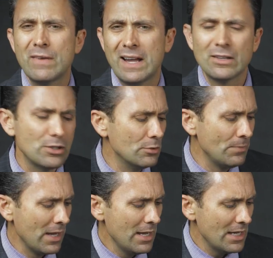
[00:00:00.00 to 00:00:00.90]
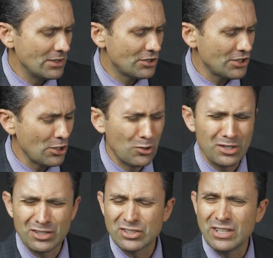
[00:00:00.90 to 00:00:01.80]
value. And so
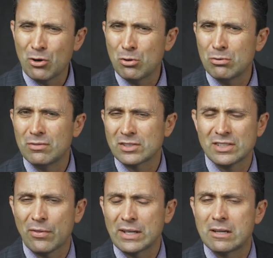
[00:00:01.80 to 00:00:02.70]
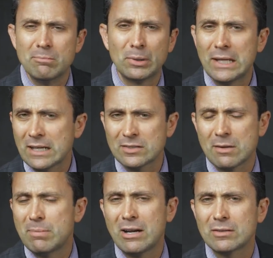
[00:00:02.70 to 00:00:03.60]
there's no, there's nothing complex
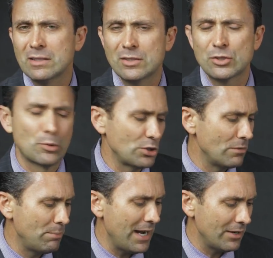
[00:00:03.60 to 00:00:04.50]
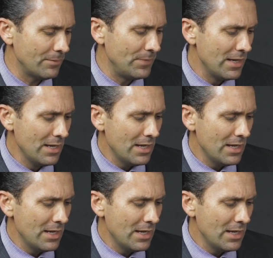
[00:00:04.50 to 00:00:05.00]
about the distortion pattern.